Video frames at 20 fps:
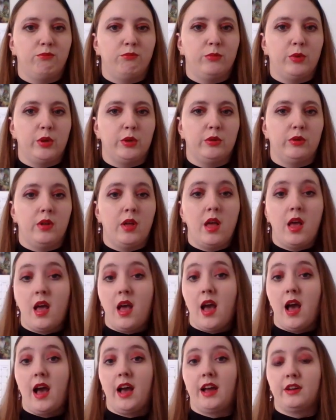well,
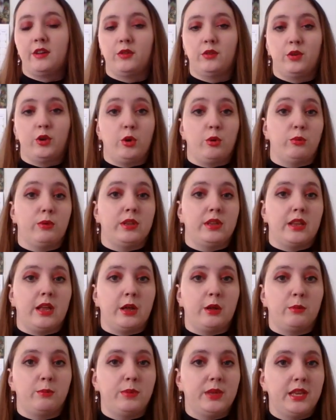I don't know when
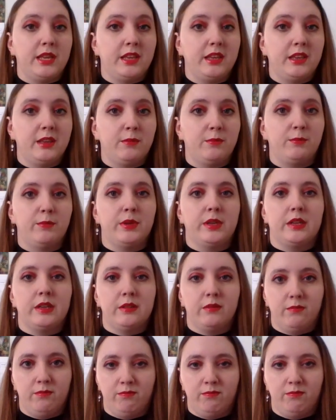that'll be, but